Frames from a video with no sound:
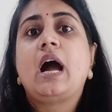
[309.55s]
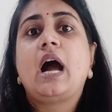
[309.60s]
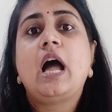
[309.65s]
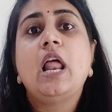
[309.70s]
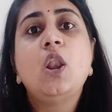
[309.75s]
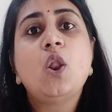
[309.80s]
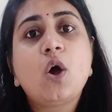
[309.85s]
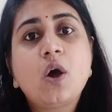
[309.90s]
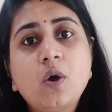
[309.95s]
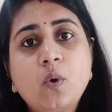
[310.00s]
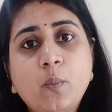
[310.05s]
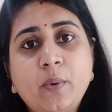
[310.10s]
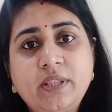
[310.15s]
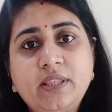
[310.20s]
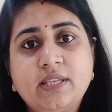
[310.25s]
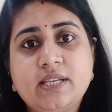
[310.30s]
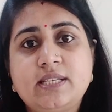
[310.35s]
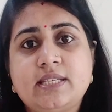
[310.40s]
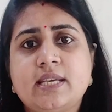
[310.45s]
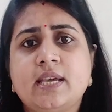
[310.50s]
Along
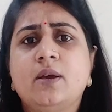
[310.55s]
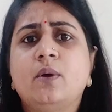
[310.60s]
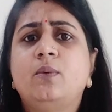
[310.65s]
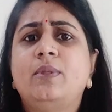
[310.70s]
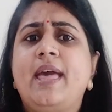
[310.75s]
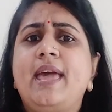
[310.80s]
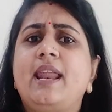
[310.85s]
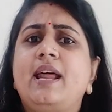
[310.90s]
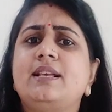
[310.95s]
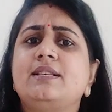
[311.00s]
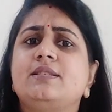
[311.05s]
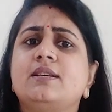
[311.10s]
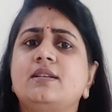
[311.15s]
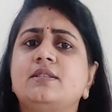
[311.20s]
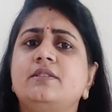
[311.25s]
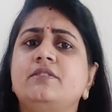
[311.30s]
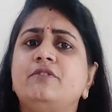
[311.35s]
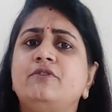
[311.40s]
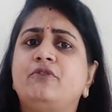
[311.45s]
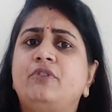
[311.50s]
with it, there are
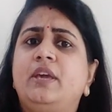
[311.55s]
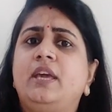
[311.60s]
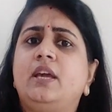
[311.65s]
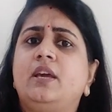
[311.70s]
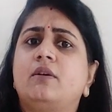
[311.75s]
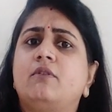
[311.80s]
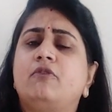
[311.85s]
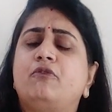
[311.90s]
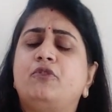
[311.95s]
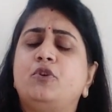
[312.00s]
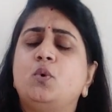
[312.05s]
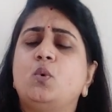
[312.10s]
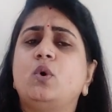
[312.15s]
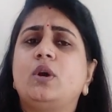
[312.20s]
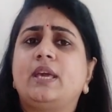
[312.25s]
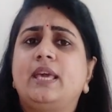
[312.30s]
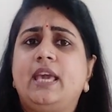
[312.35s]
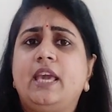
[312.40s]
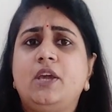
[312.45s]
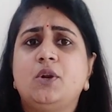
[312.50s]
certain
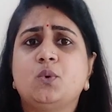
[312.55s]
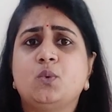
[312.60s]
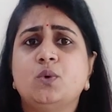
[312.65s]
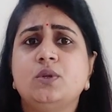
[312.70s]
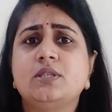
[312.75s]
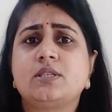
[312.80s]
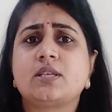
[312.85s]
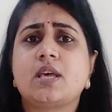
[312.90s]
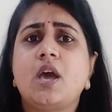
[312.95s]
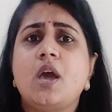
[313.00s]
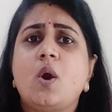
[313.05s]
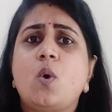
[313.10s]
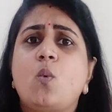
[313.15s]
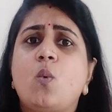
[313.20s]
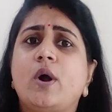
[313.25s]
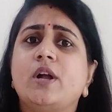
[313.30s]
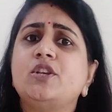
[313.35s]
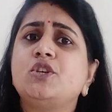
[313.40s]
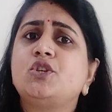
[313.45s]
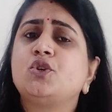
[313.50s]
few key rules
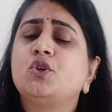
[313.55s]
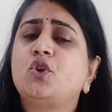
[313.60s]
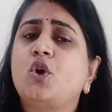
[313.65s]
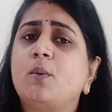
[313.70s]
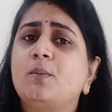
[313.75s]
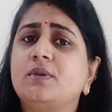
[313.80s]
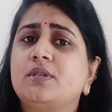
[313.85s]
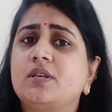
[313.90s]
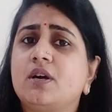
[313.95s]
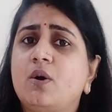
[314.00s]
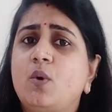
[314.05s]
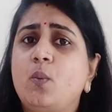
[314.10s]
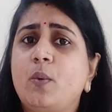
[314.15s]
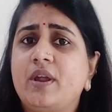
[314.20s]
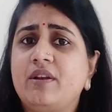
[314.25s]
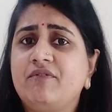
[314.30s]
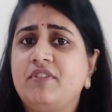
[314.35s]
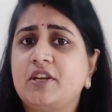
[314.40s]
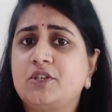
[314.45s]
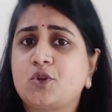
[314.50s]
one should observe
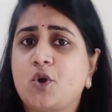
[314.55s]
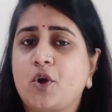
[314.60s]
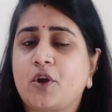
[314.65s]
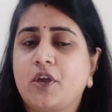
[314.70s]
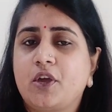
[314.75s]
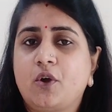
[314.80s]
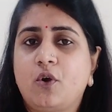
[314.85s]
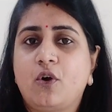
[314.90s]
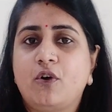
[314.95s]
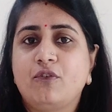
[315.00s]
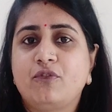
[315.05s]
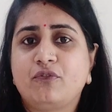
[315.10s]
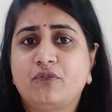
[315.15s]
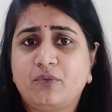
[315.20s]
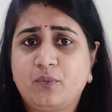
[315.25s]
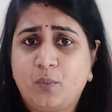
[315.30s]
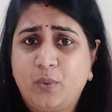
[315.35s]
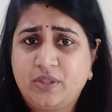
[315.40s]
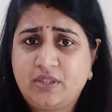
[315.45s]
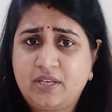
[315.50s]
when we are talking of
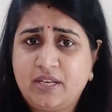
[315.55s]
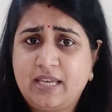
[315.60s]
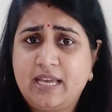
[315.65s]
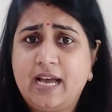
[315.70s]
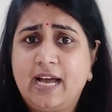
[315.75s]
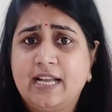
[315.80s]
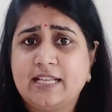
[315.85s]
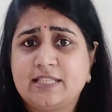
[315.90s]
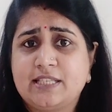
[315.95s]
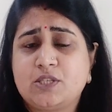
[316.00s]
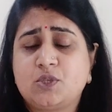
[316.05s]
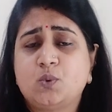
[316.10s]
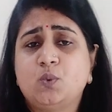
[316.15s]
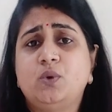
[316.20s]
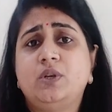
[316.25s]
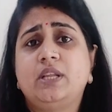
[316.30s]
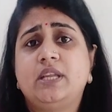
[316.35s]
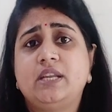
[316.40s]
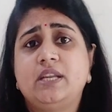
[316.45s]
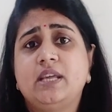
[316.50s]
with regards to
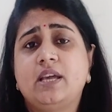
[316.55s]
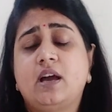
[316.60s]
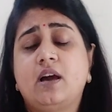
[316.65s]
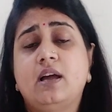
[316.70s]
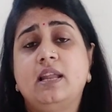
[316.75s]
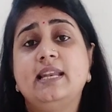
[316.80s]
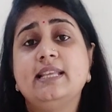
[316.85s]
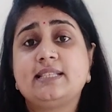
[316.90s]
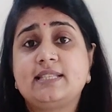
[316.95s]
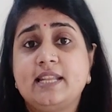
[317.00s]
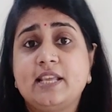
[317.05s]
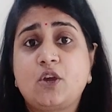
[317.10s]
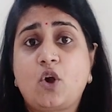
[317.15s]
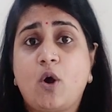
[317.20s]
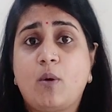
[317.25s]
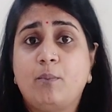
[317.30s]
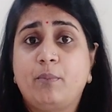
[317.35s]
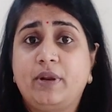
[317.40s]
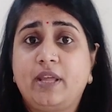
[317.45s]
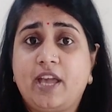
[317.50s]
listening
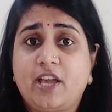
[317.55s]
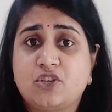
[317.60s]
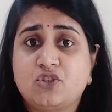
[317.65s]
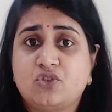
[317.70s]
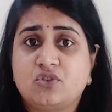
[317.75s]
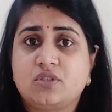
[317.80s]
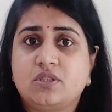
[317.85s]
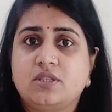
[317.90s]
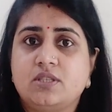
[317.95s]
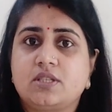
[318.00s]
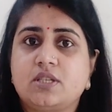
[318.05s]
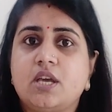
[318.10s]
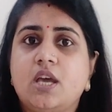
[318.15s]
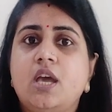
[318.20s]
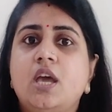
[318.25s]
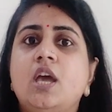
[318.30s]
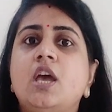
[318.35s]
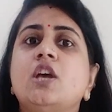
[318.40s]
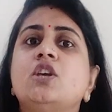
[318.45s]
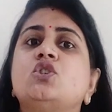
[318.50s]
comprehensions.
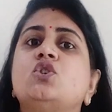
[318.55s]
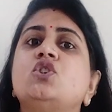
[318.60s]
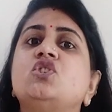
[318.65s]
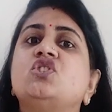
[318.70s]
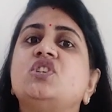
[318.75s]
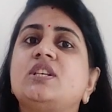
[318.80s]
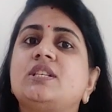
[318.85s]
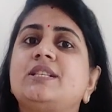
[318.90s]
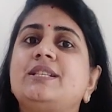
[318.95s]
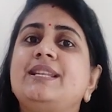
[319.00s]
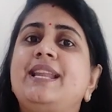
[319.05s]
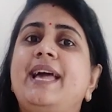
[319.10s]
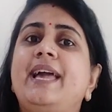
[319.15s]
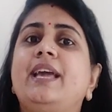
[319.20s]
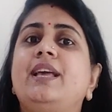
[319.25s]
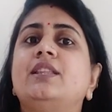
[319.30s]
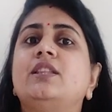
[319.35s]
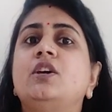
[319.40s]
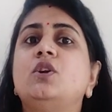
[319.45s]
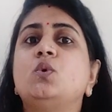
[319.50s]
So just
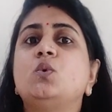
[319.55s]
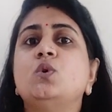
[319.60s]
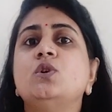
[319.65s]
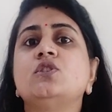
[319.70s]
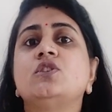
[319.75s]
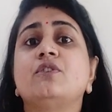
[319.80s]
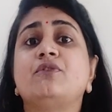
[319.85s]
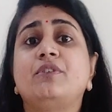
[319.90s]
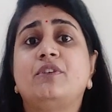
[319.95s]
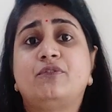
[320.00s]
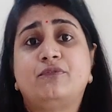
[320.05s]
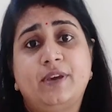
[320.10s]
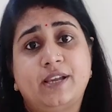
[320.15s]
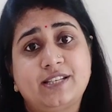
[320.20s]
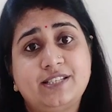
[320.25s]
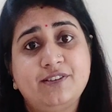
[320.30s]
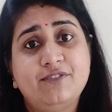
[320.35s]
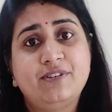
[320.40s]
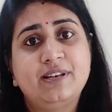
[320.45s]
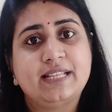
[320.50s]
like the rules of
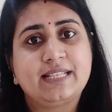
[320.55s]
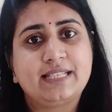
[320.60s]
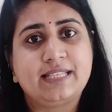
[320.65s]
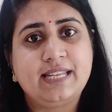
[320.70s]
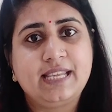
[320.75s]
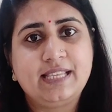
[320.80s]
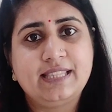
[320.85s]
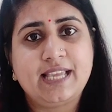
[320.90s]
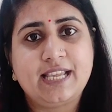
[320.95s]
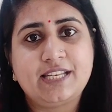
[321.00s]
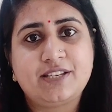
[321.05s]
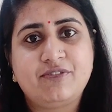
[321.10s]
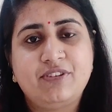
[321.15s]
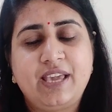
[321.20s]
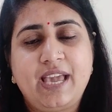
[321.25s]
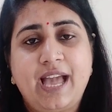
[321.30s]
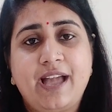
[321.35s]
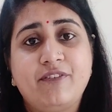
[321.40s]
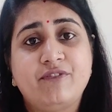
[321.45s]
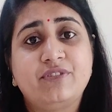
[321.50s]
effective listening that
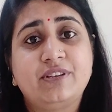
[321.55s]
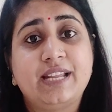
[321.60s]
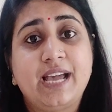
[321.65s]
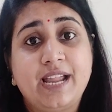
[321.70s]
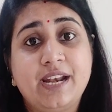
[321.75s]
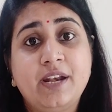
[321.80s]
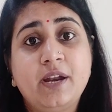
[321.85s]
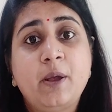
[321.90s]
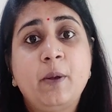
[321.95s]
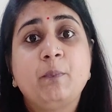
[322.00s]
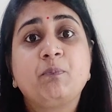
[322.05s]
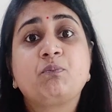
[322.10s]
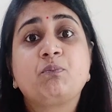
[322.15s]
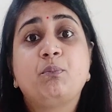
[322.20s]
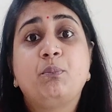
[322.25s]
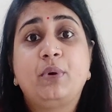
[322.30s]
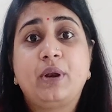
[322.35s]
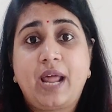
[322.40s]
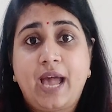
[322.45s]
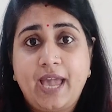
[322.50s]
we have done
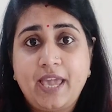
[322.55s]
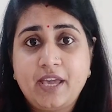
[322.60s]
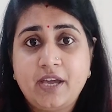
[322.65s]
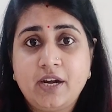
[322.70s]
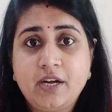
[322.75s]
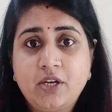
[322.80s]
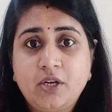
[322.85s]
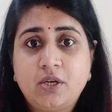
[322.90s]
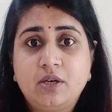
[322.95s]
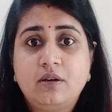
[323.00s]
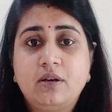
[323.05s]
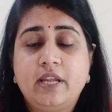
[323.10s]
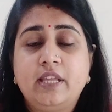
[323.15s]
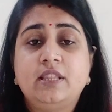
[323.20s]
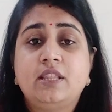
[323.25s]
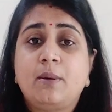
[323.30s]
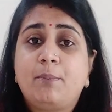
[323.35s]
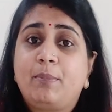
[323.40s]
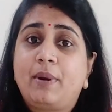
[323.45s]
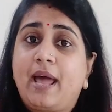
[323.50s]

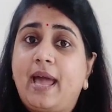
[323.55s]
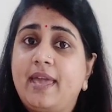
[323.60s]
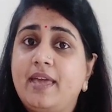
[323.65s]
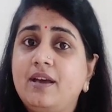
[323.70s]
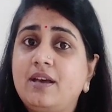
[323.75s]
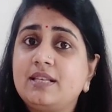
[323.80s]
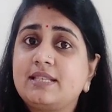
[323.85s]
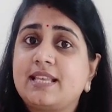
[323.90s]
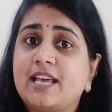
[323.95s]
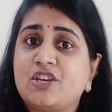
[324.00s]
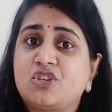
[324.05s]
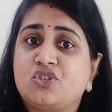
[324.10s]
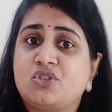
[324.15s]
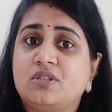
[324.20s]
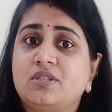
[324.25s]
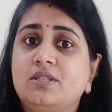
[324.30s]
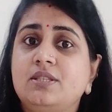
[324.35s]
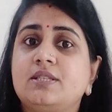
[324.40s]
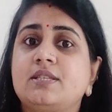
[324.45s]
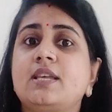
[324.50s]
in the prior
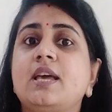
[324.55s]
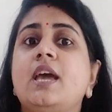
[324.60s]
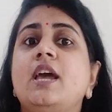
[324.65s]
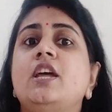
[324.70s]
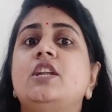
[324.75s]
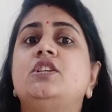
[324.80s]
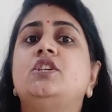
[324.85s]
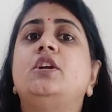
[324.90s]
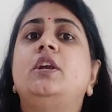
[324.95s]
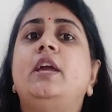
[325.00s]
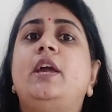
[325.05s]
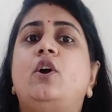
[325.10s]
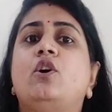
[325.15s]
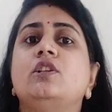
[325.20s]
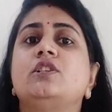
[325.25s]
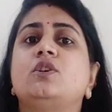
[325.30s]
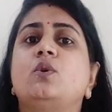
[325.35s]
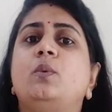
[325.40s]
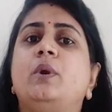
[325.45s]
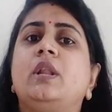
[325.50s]
sessions, today
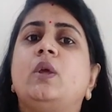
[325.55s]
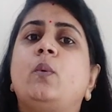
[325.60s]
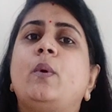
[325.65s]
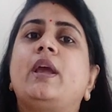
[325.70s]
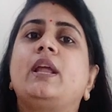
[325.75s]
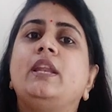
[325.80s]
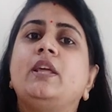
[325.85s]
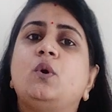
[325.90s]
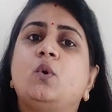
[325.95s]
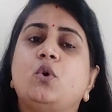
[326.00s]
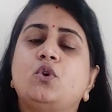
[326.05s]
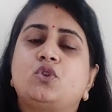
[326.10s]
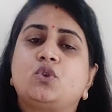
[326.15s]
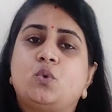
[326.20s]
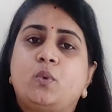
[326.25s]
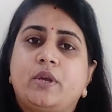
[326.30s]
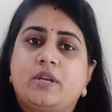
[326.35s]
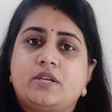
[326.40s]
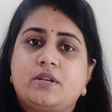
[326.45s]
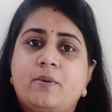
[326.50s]
also we quickly go
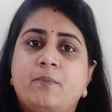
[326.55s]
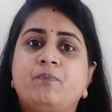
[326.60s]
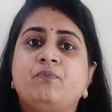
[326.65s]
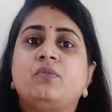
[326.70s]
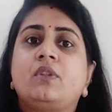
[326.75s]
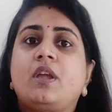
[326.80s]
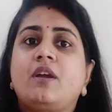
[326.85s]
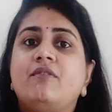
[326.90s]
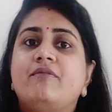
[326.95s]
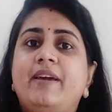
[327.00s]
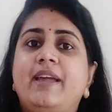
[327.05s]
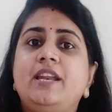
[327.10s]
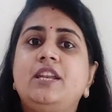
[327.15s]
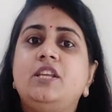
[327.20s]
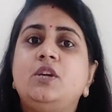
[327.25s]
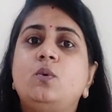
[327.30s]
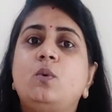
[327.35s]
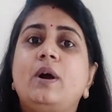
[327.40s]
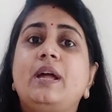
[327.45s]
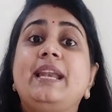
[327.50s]
through it.
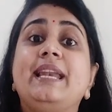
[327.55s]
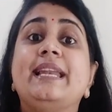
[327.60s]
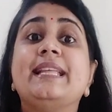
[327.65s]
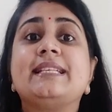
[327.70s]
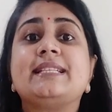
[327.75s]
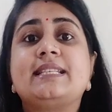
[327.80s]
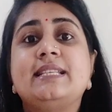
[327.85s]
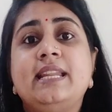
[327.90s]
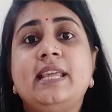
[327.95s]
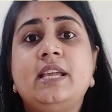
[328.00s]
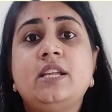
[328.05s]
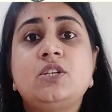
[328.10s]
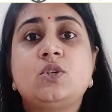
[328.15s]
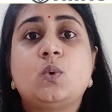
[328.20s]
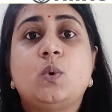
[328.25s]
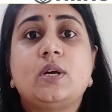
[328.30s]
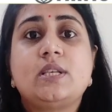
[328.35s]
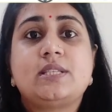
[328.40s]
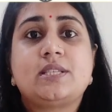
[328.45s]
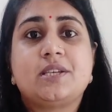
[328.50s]
When you are listening
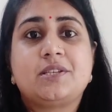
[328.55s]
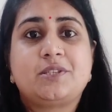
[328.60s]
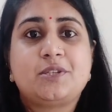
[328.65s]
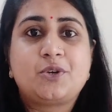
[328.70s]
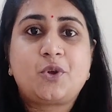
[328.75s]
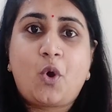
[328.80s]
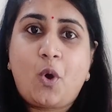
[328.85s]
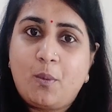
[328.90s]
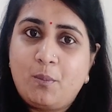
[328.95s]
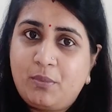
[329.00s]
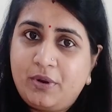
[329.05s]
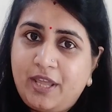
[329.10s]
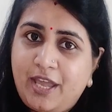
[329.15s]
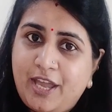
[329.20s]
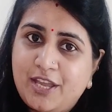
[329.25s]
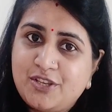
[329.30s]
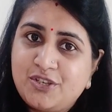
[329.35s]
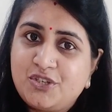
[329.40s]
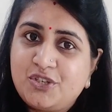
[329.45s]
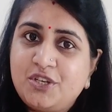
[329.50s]
to a certain
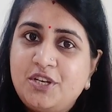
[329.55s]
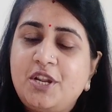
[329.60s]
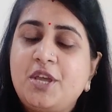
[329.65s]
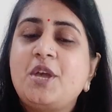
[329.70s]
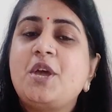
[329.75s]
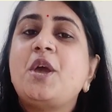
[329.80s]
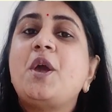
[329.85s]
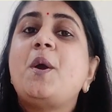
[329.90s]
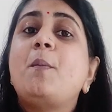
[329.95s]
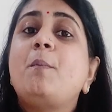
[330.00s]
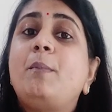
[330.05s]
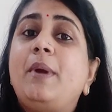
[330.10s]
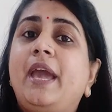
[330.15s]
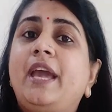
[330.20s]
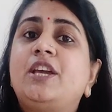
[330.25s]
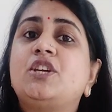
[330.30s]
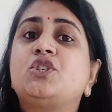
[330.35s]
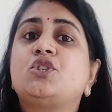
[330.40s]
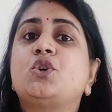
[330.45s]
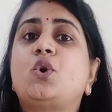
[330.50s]
comprehension,
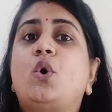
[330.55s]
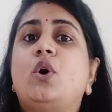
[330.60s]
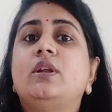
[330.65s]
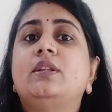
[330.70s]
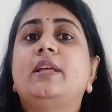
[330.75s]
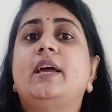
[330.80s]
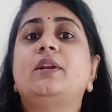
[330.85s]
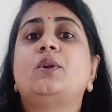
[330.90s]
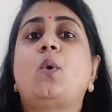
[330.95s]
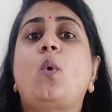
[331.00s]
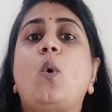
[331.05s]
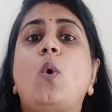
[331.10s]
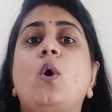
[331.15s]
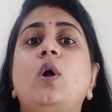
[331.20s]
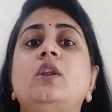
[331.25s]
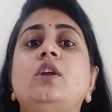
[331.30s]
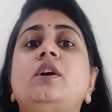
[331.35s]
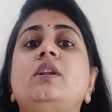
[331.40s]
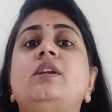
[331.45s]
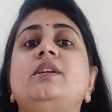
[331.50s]
make sure that
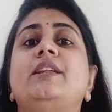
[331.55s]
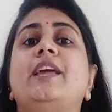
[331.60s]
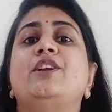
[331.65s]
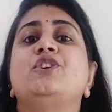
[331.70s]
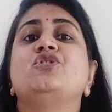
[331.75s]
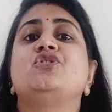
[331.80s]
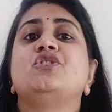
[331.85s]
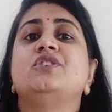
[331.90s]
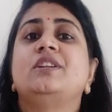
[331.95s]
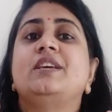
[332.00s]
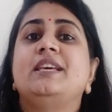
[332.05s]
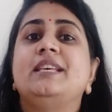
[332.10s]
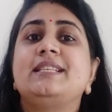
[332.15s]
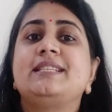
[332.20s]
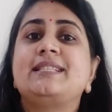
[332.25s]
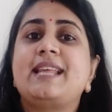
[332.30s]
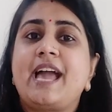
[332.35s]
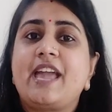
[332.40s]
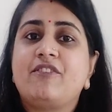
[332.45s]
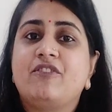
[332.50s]
all your attention
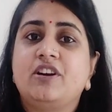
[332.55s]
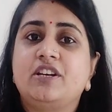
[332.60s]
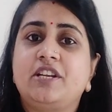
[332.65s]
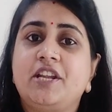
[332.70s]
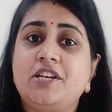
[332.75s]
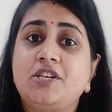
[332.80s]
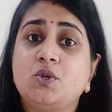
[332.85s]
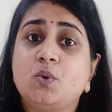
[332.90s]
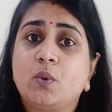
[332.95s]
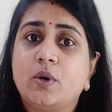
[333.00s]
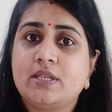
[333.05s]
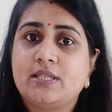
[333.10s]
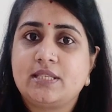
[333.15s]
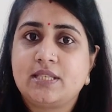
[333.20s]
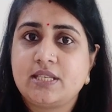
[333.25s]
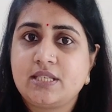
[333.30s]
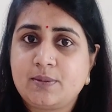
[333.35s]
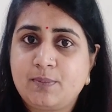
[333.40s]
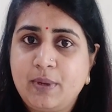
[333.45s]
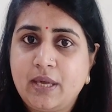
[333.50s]
is diverted towards
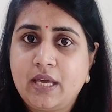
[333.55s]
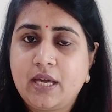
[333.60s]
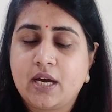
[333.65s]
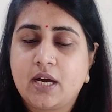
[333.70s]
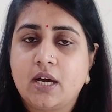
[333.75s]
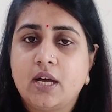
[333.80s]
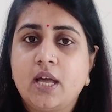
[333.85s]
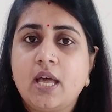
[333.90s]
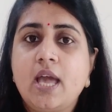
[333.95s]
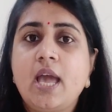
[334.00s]
the speaker.